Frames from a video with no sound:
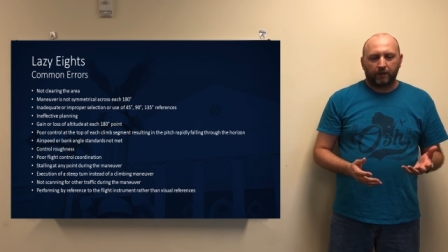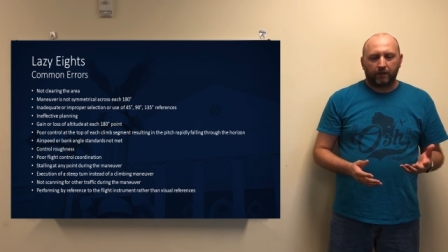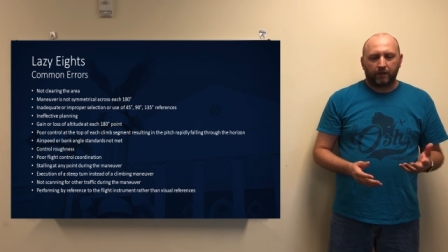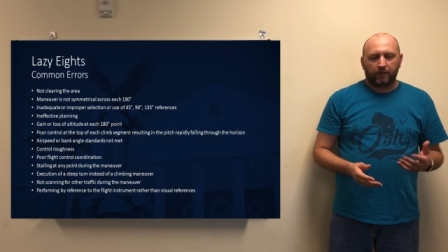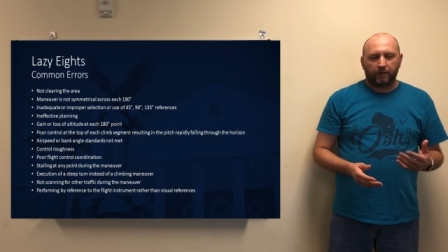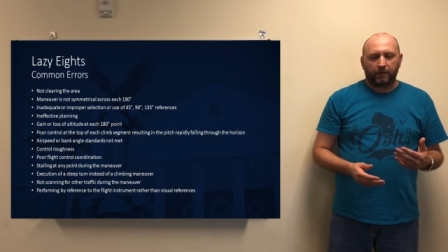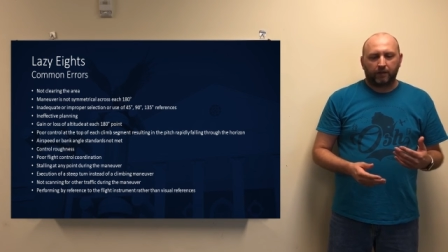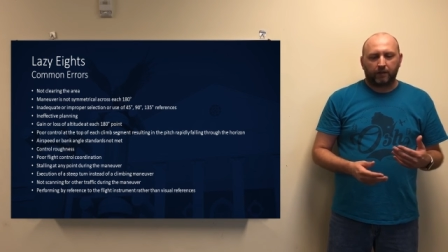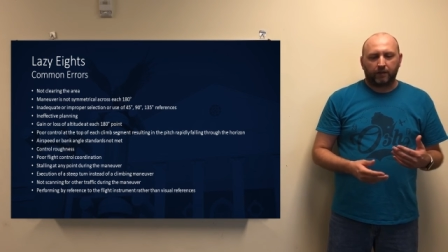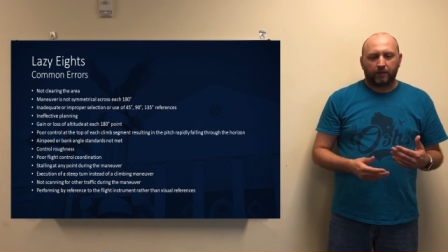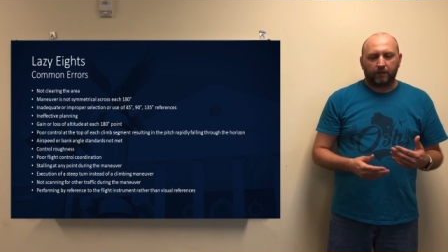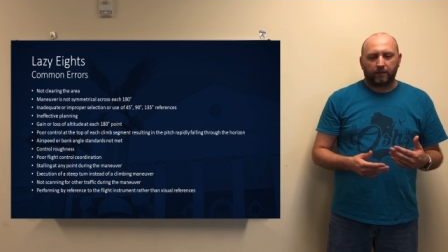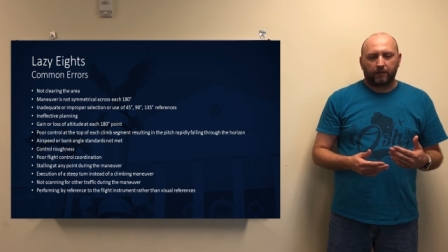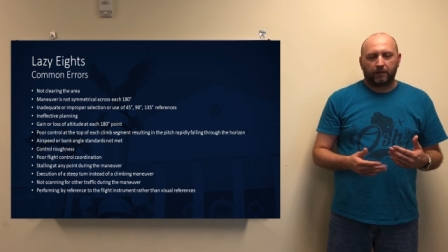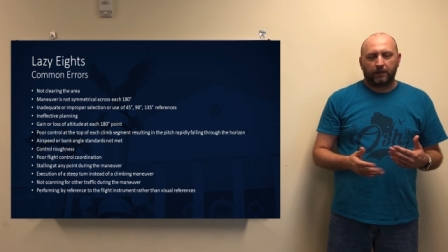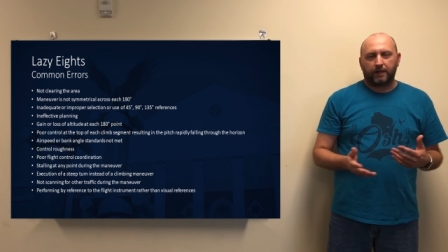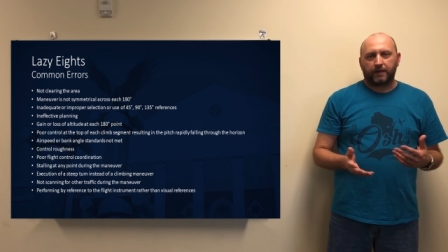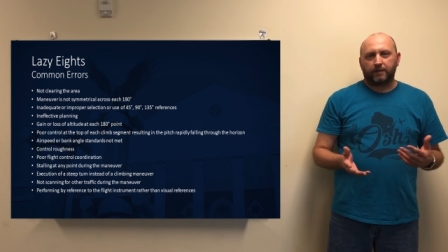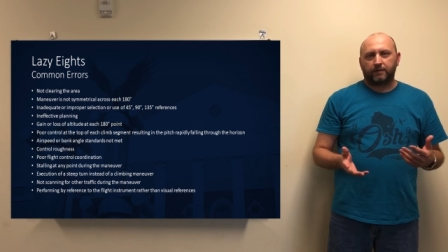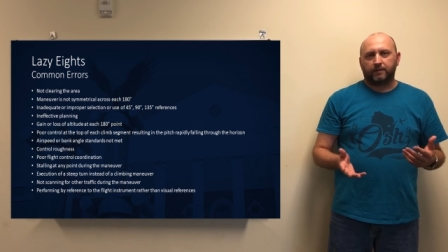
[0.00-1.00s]
And then
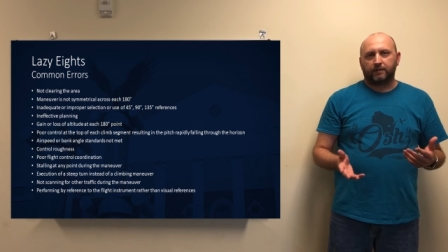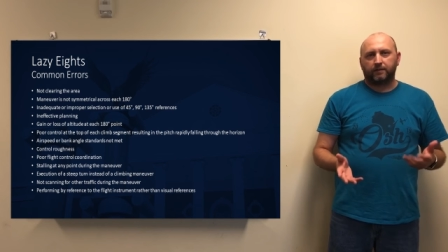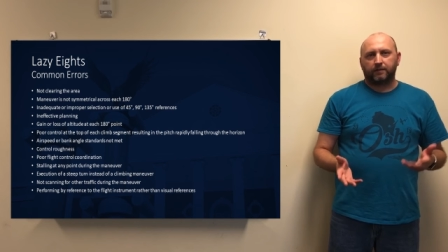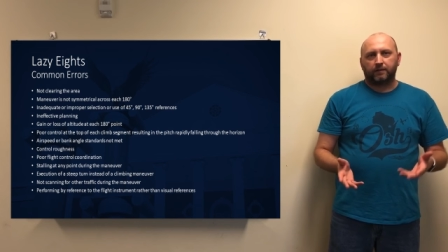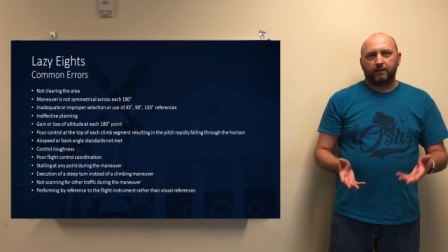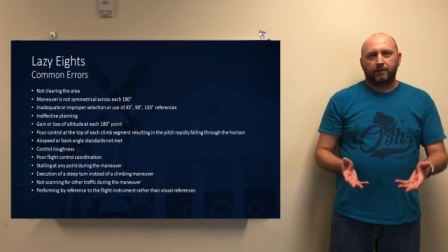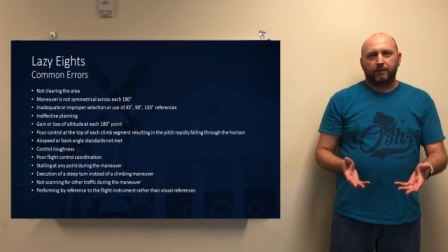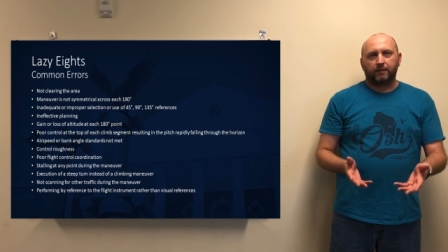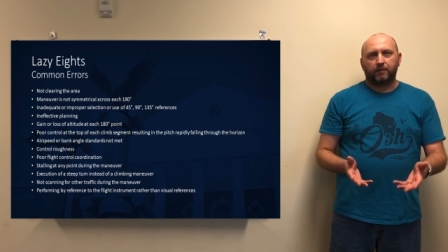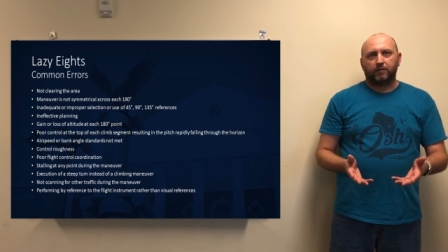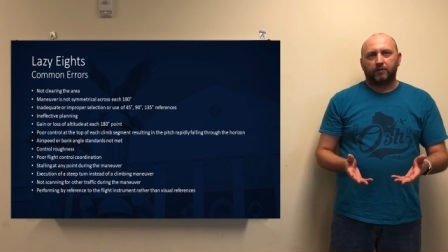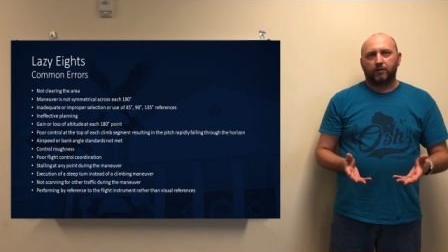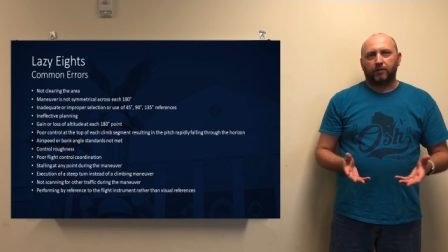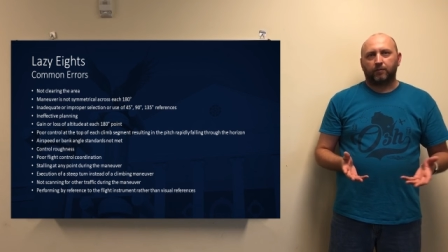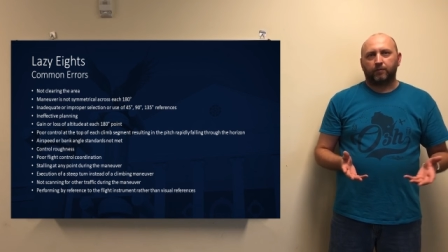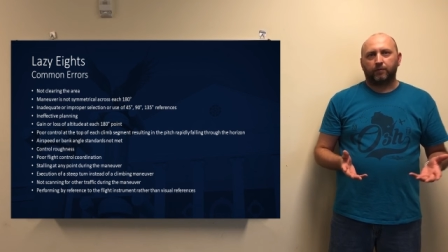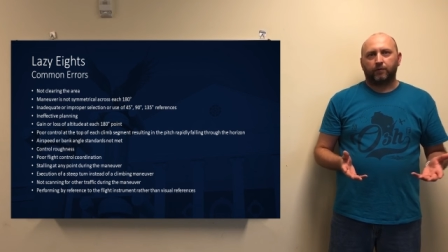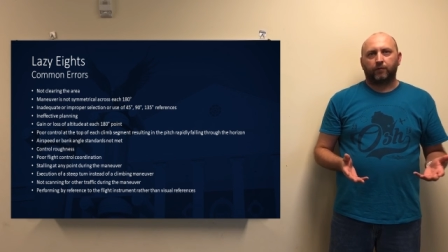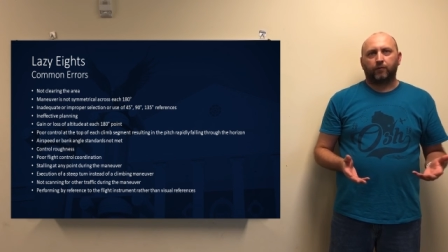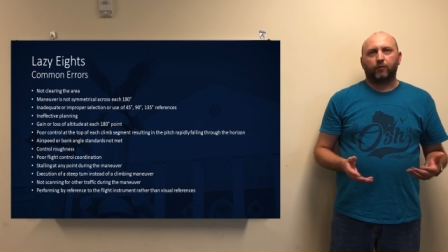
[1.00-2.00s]
lastly,
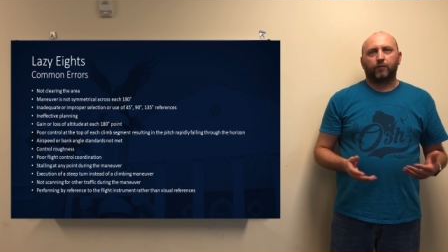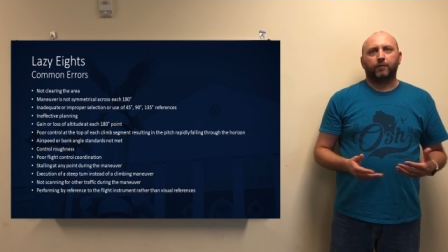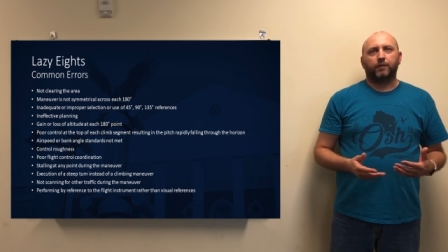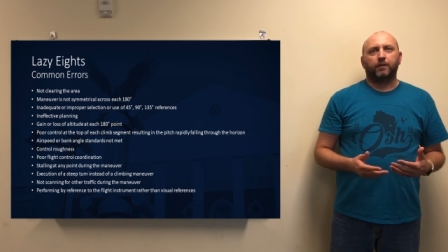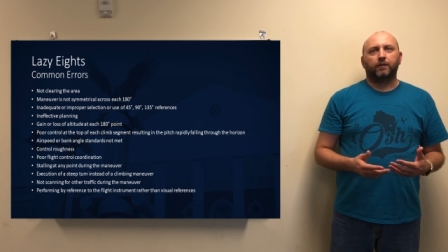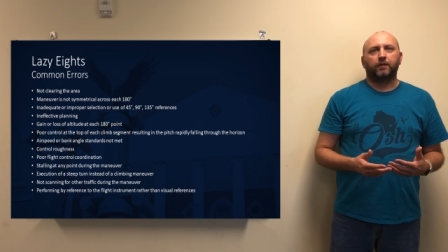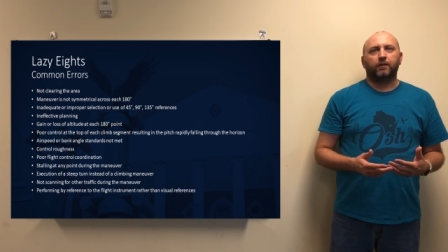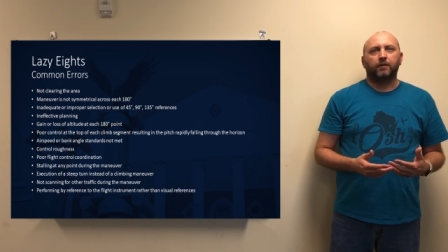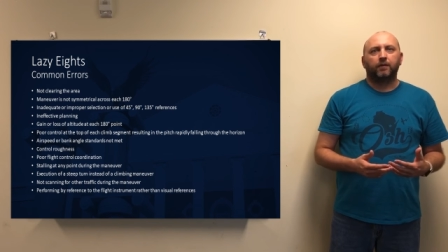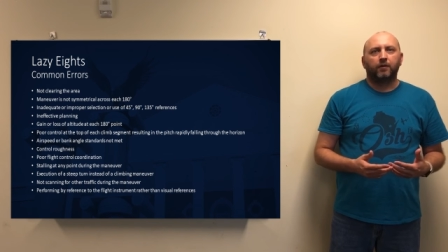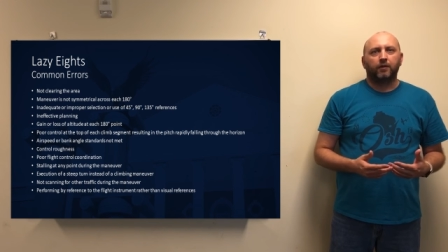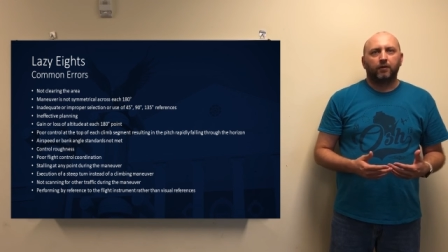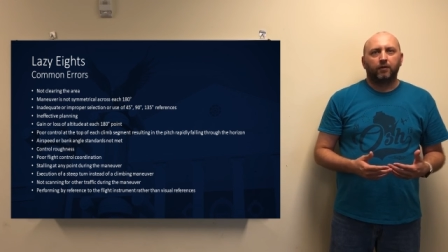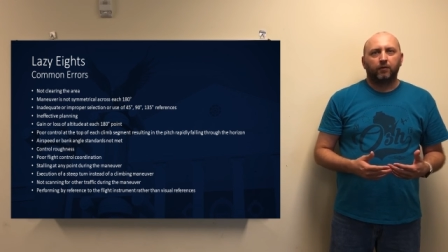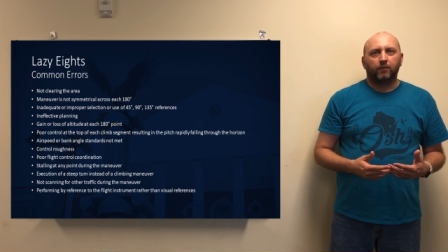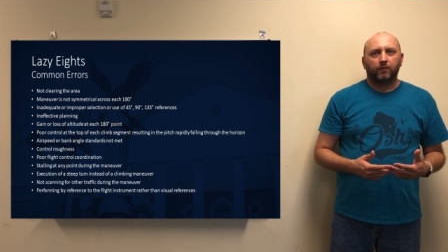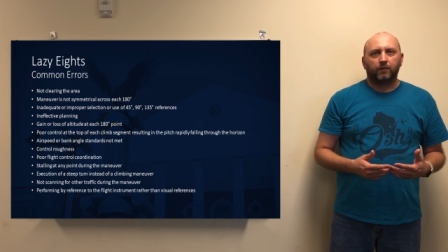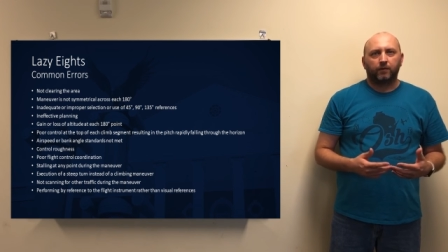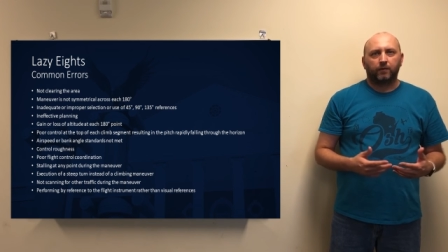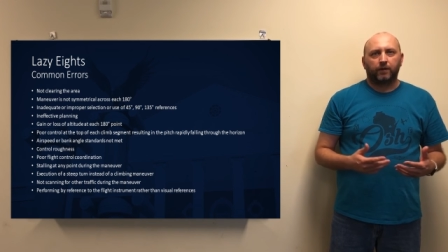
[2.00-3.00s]
performing
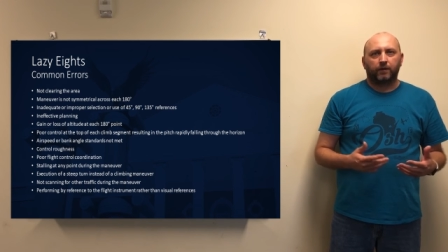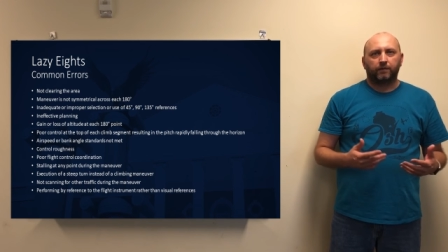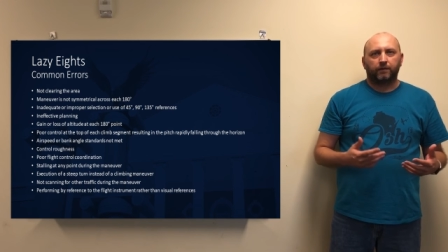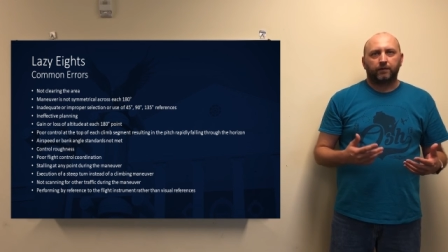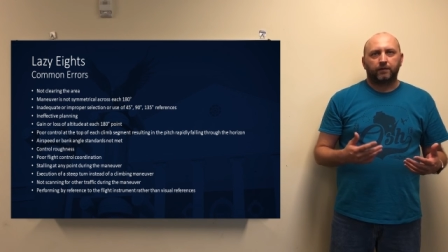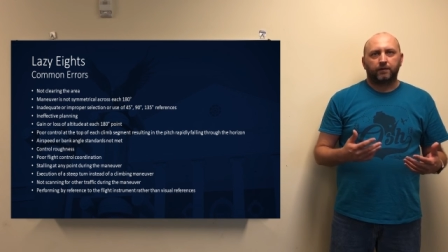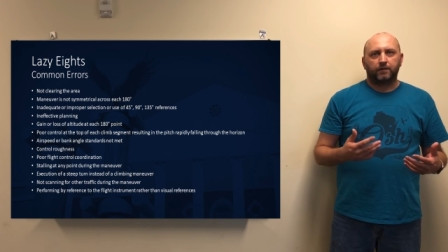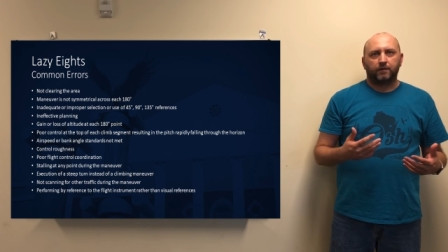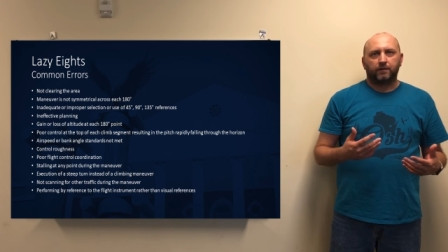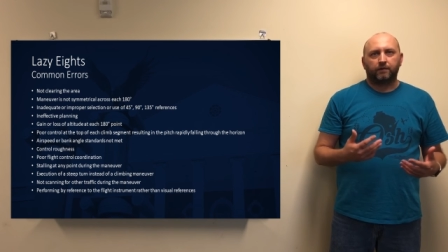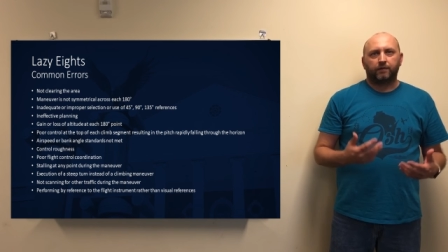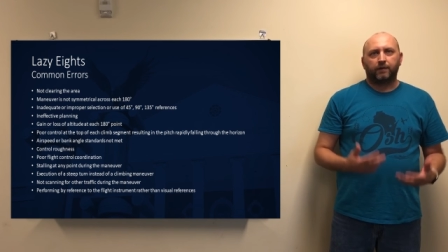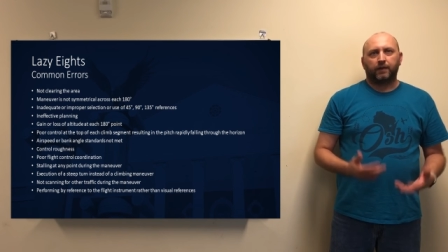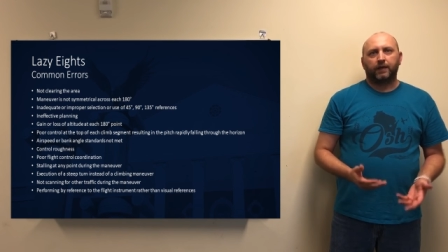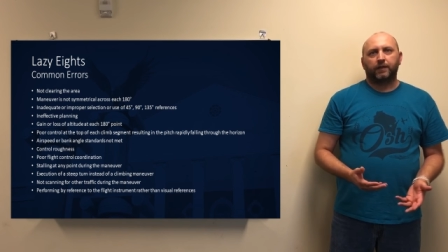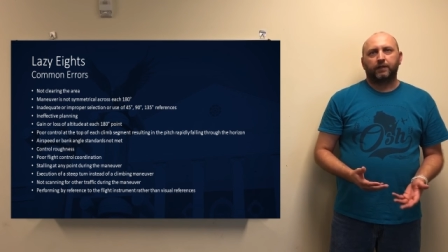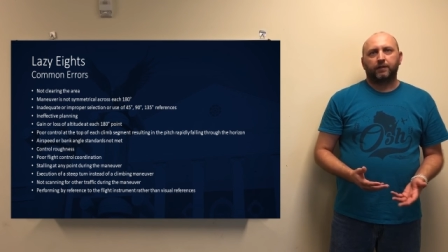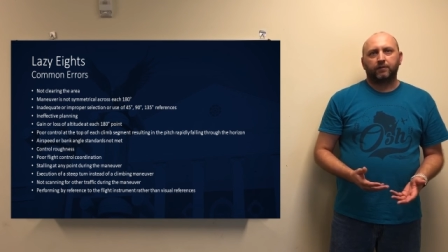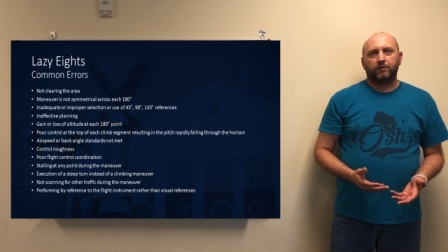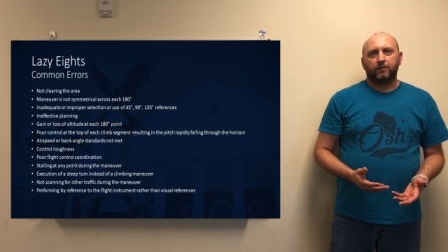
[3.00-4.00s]
with reference to the
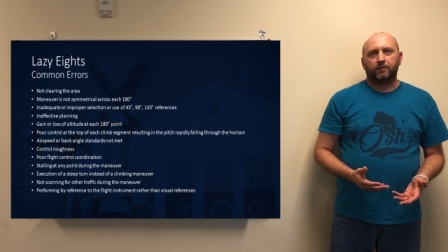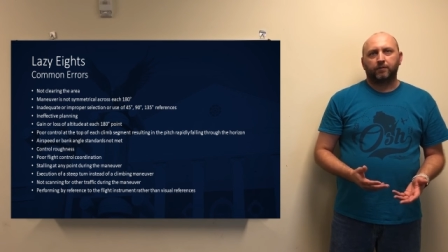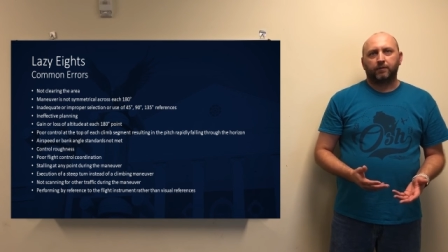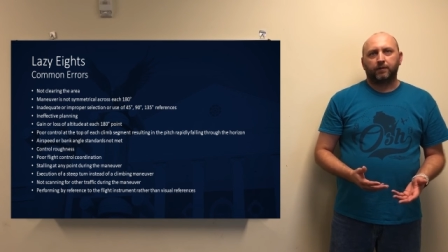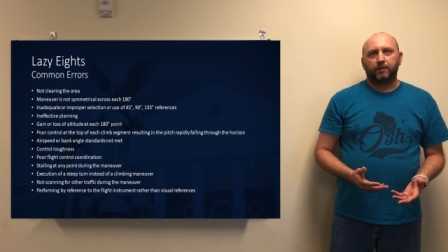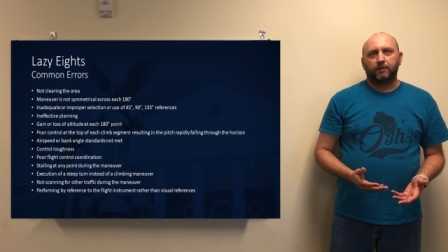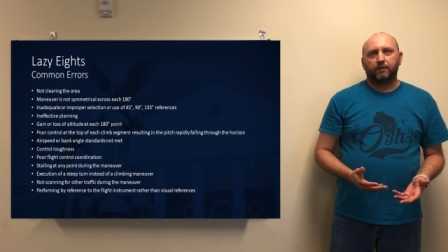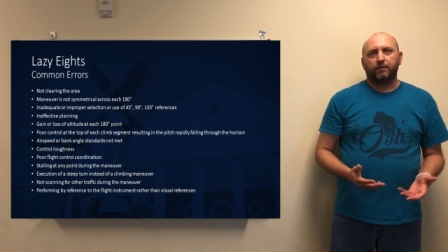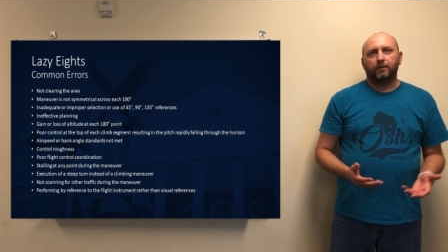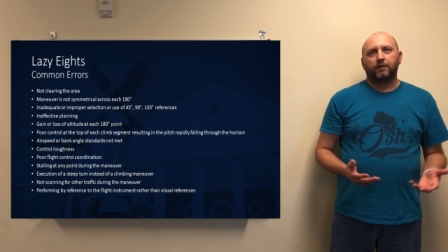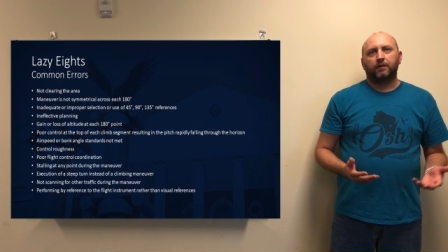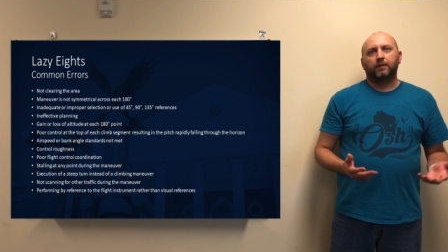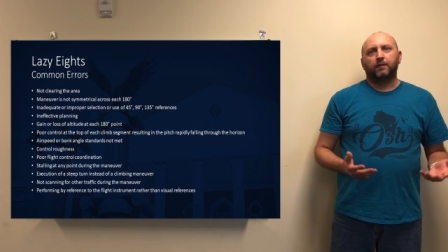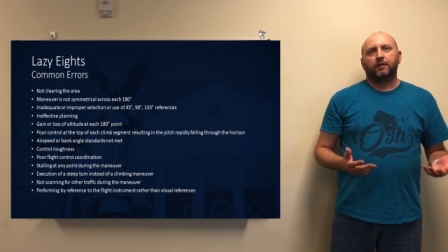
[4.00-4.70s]
flight instruments